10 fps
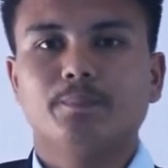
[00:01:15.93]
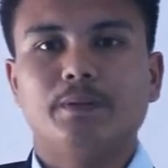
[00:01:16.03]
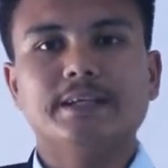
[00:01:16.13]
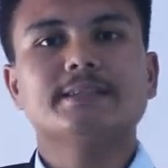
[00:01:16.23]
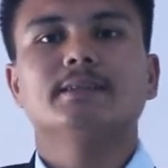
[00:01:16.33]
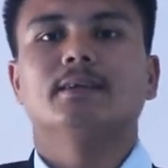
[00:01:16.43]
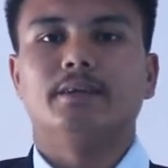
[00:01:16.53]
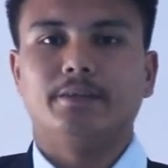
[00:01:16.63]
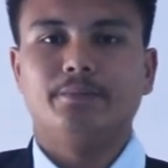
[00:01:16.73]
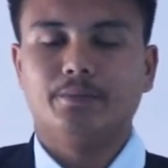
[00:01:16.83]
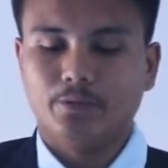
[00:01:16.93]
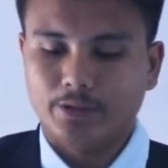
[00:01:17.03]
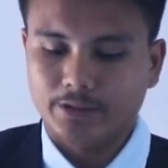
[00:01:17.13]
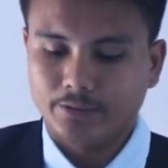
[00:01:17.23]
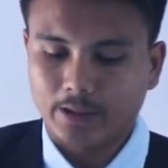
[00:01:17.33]
Please learn it before
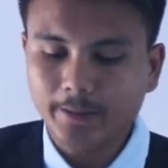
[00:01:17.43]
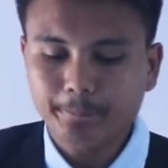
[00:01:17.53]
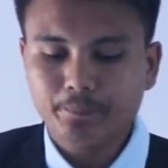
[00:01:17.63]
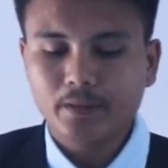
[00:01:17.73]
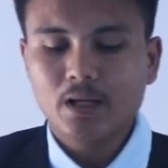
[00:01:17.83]
it, okay?